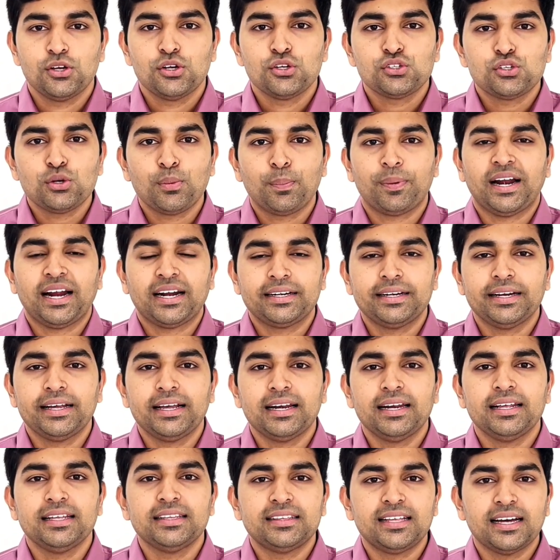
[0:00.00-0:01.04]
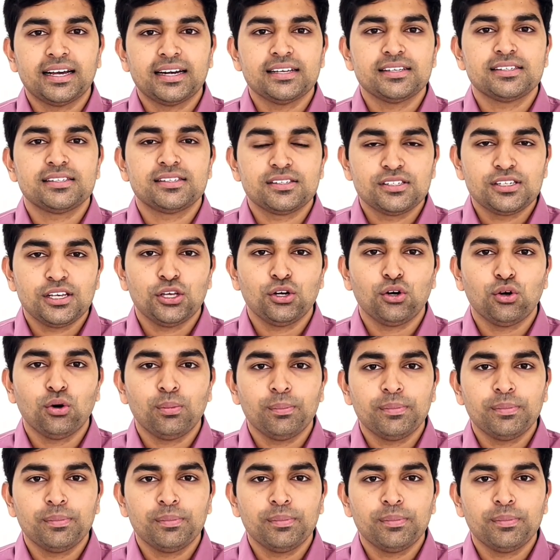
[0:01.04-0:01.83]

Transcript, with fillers: So practically there is zero